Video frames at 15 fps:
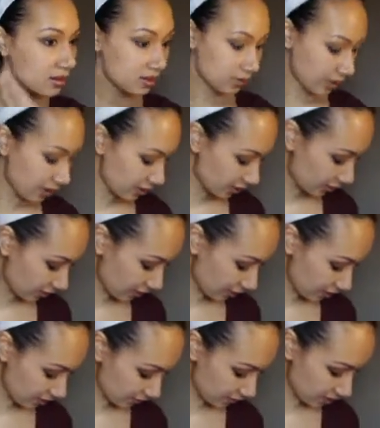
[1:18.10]
So I
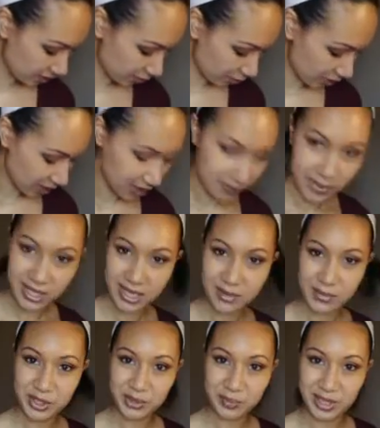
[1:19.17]
kind of didn't want to spend
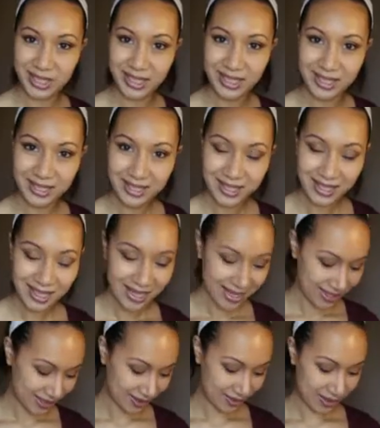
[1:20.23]
that much money.
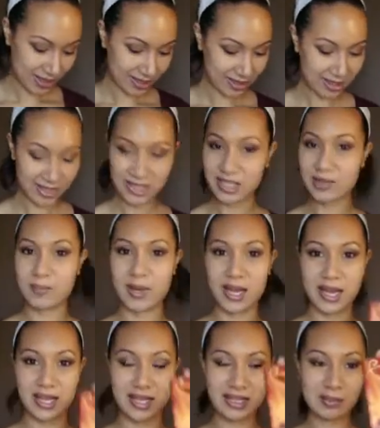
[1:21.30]
So I decided to
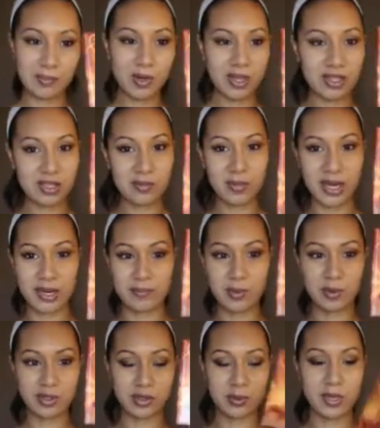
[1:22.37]
buy this bronzer by
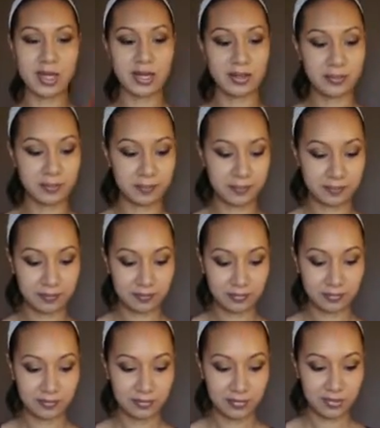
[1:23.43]
Bourjois.
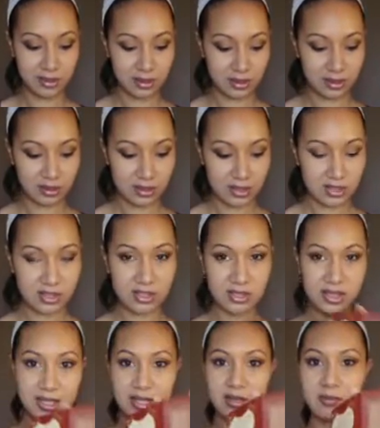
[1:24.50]
It's
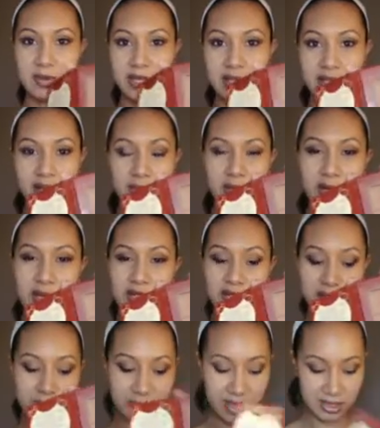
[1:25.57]
just like a regular
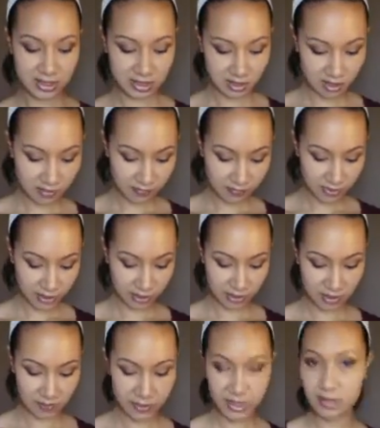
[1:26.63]
bronzer, but it's not
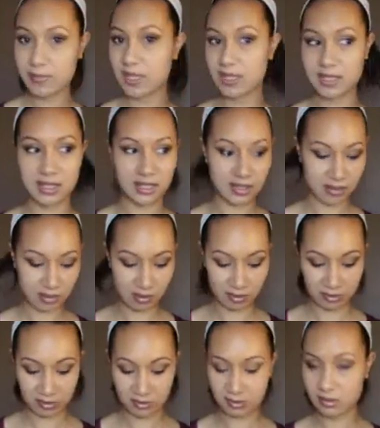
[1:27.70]
very pigmented at
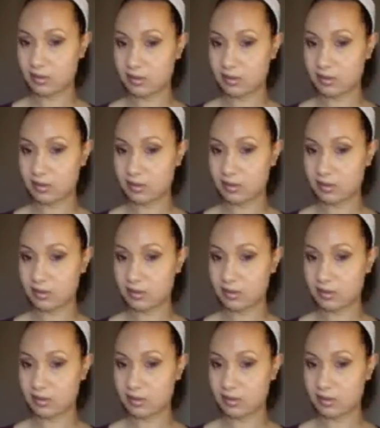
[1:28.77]
all.